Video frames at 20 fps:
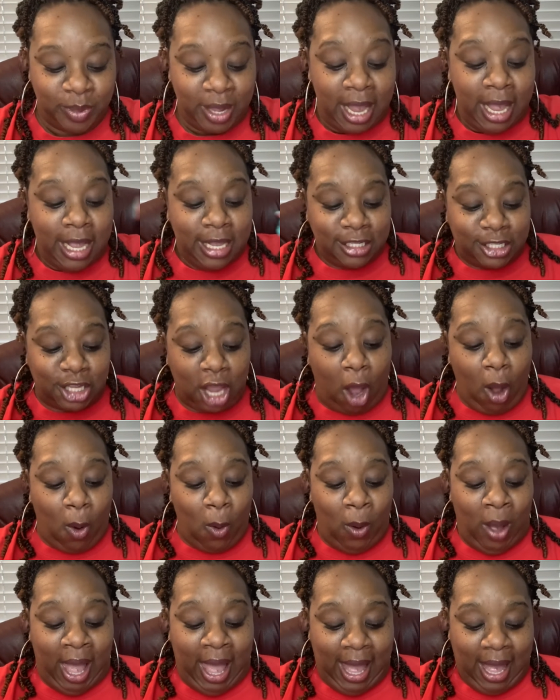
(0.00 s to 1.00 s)

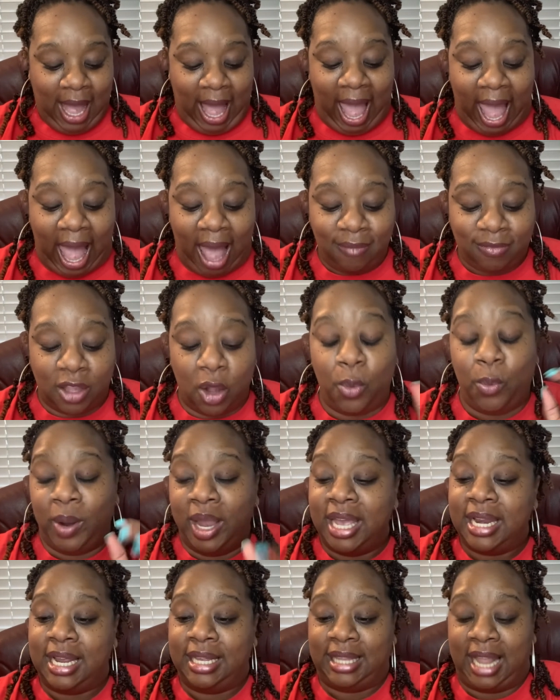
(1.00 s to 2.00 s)
So after
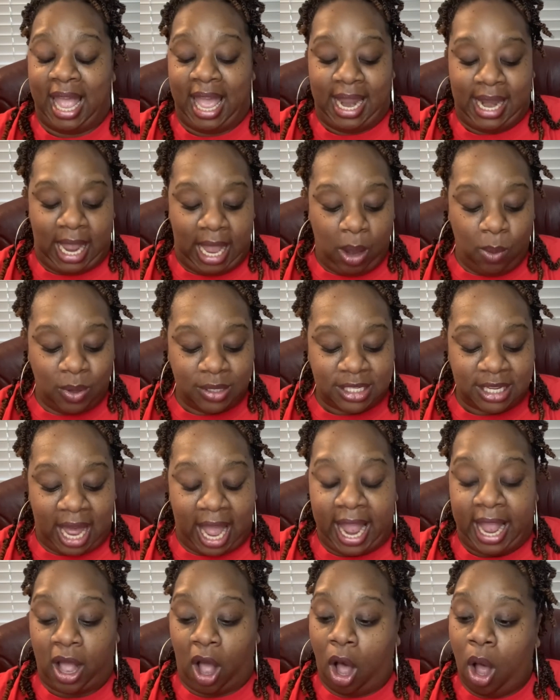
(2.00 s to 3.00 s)
reading that, it was
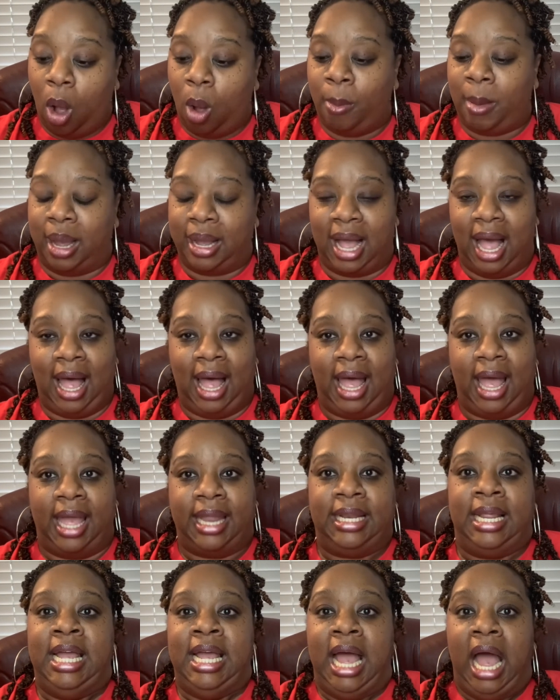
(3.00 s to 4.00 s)
like, oh my God,
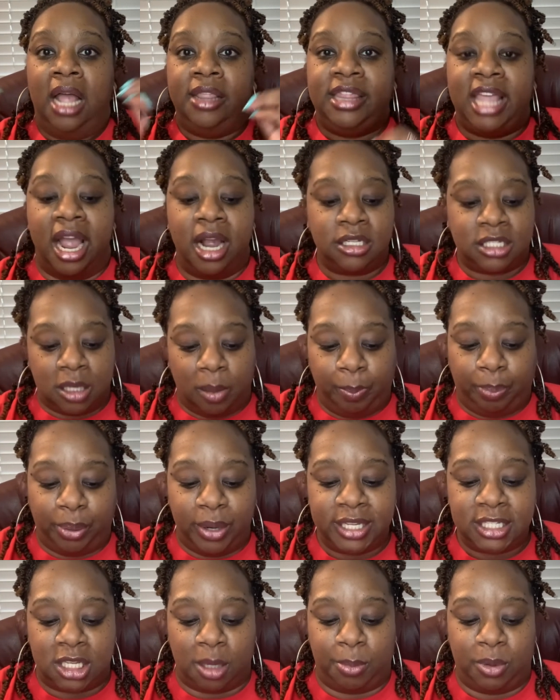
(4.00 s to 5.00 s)
there's some
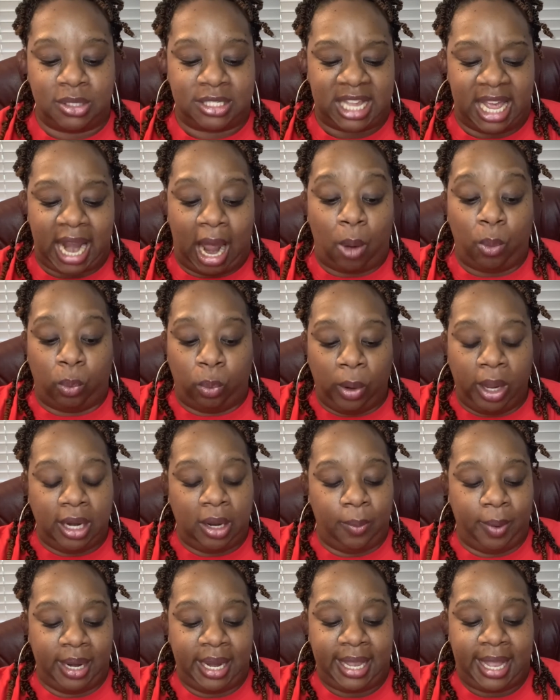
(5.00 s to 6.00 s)
principles that I really,
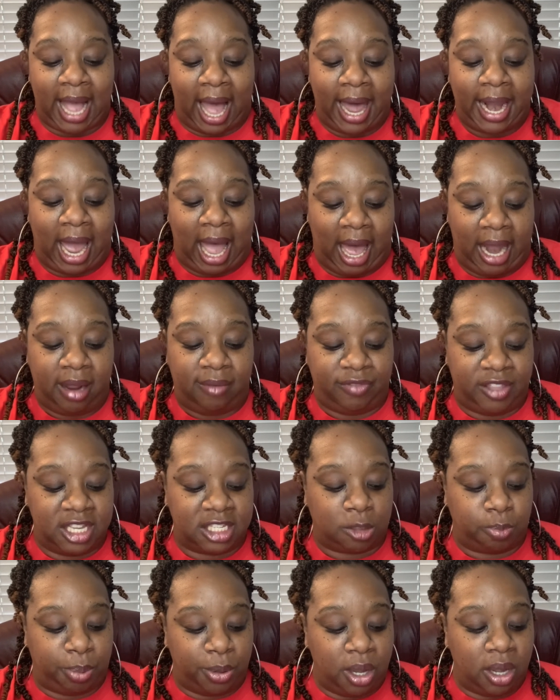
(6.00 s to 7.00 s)
really got out of
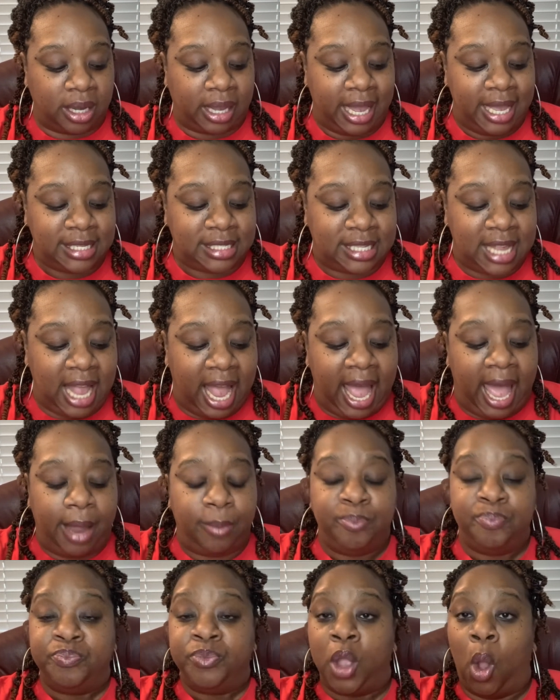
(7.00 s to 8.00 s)
this book. Is
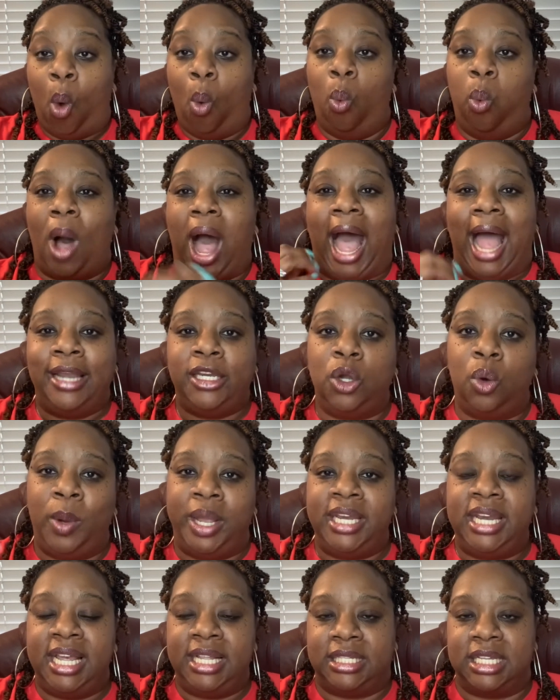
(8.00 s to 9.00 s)
that why do we
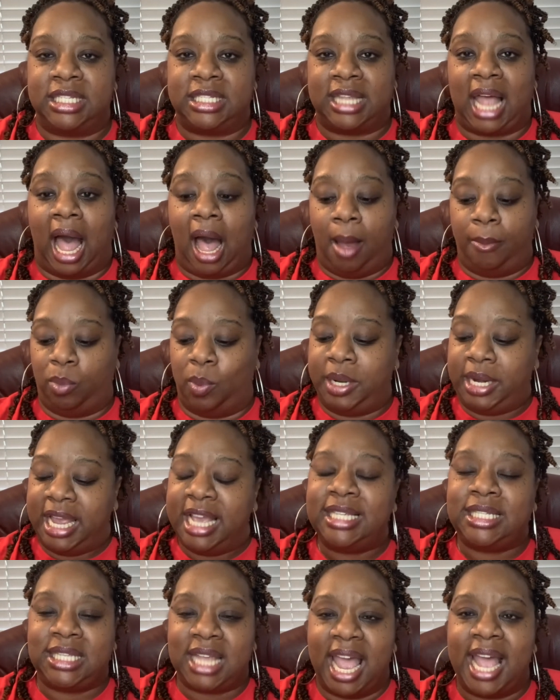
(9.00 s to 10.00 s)
need to stop? When
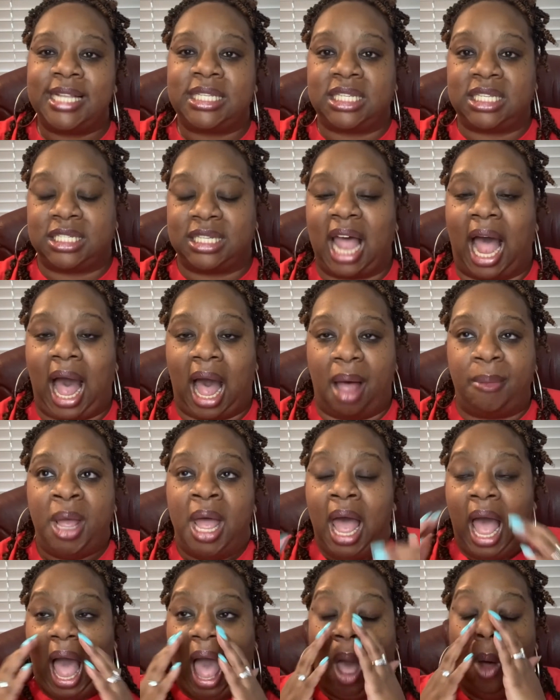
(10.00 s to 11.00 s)
he said stop,
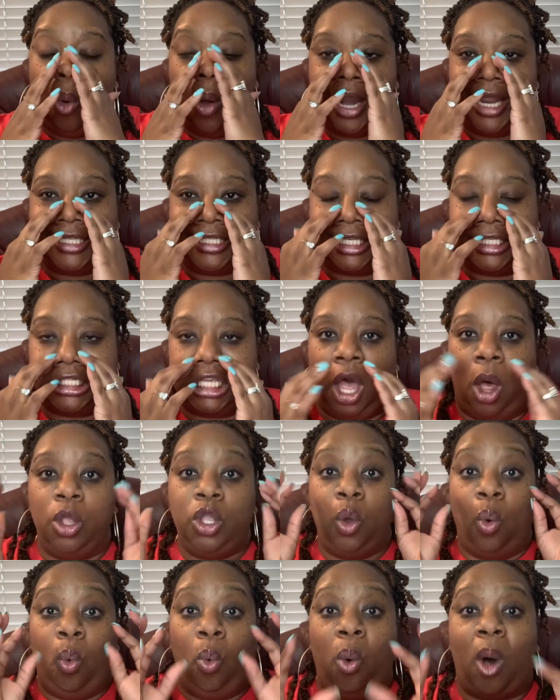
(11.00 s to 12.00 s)
I wanted to tell
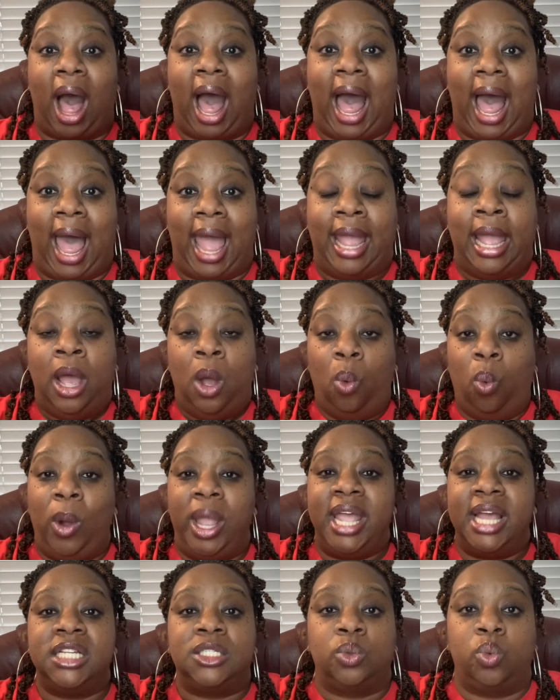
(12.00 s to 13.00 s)
you why
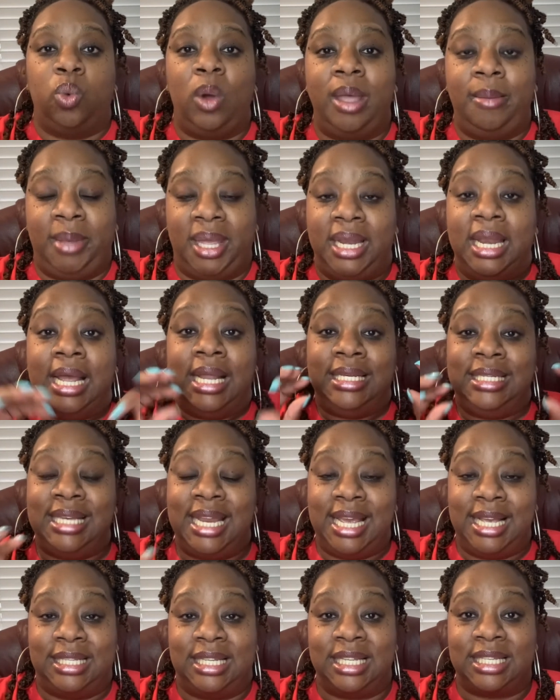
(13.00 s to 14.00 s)
we as women
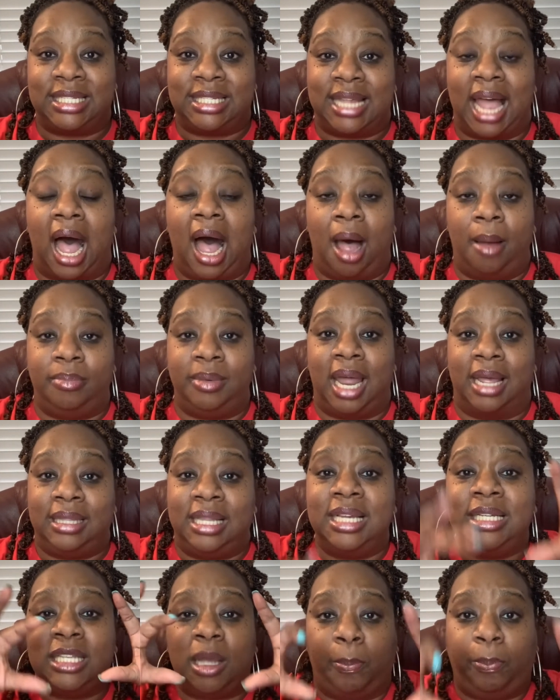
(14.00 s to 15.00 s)
need to stop. Now,
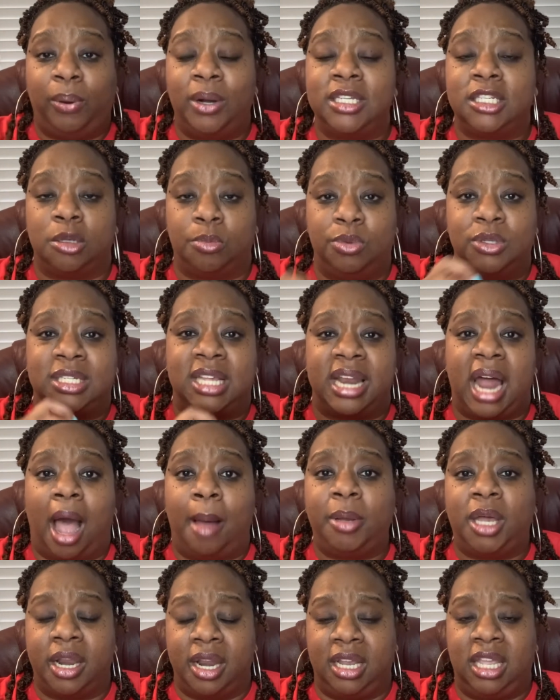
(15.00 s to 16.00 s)
these are principles that I'm
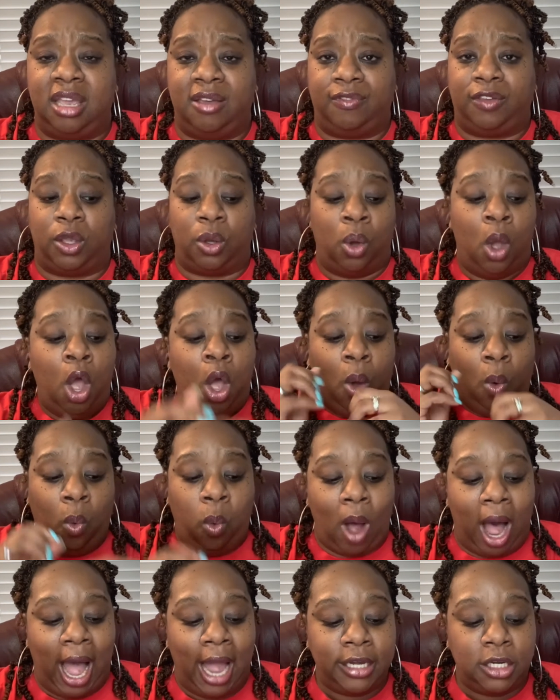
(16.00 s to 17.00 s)
going to give you.
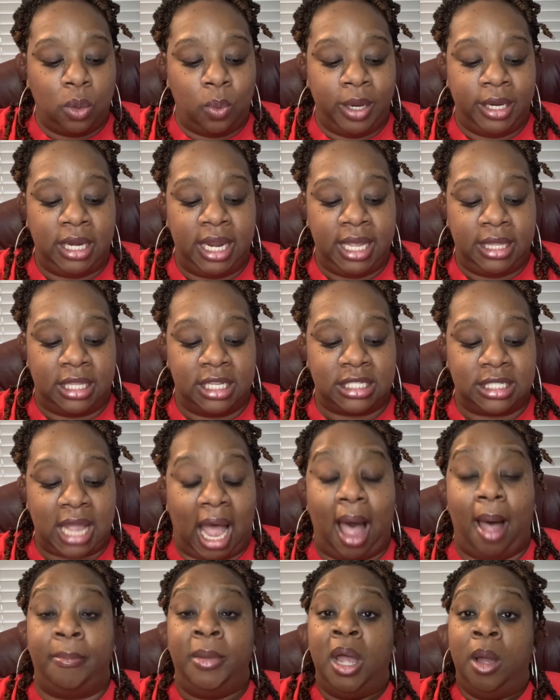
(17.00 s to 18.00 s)
Why do we need to
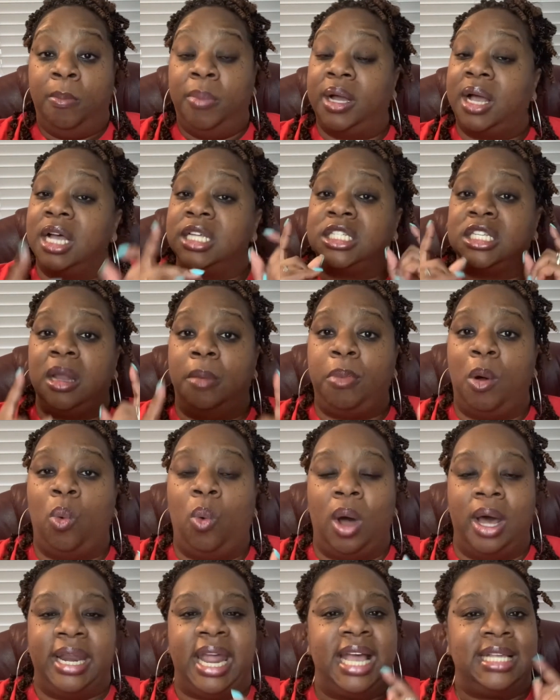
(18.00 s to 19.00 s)
stop? Because number
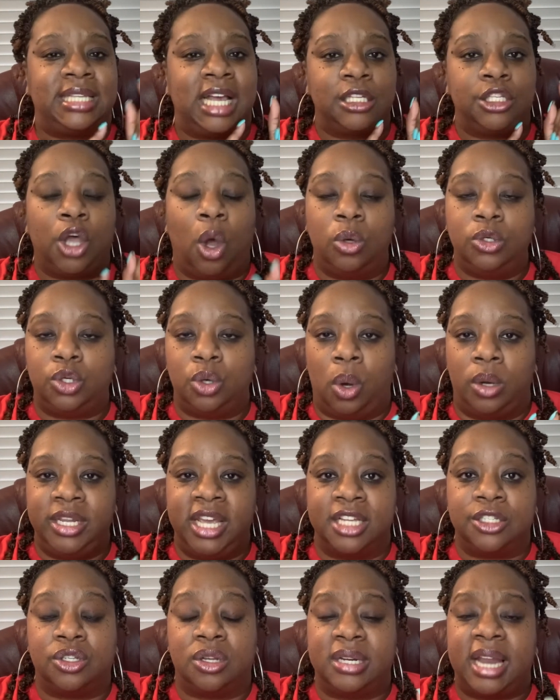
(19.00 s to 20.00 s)
one, as I told you on
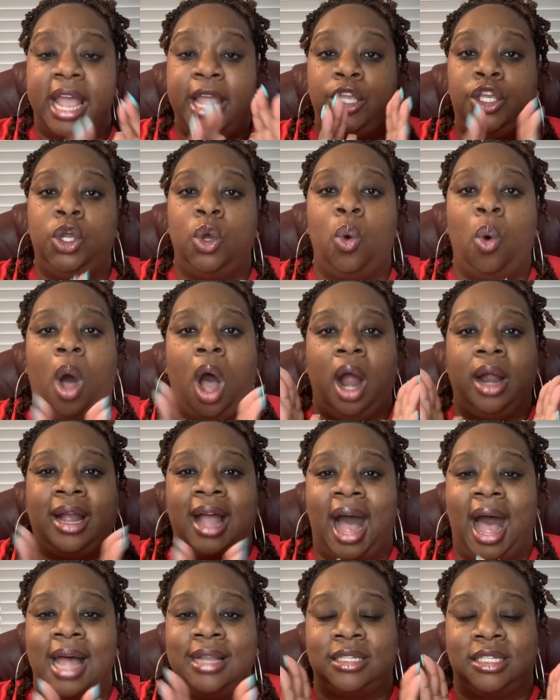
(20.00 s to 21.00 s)
yesterday, you are
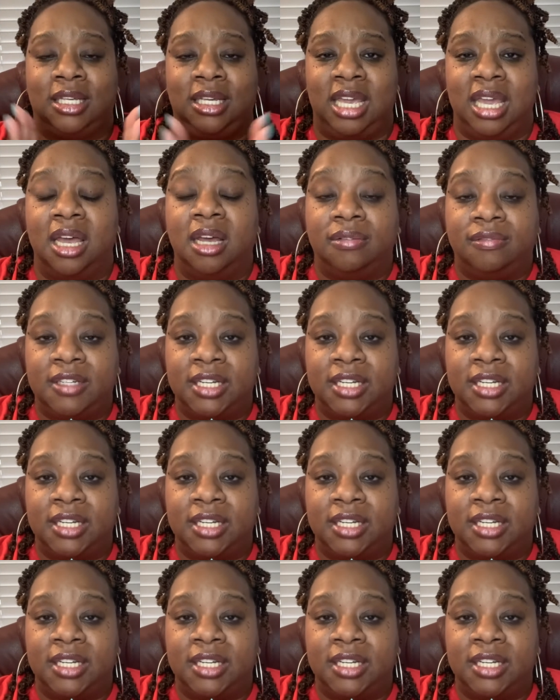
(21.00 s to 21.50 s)
God's gift.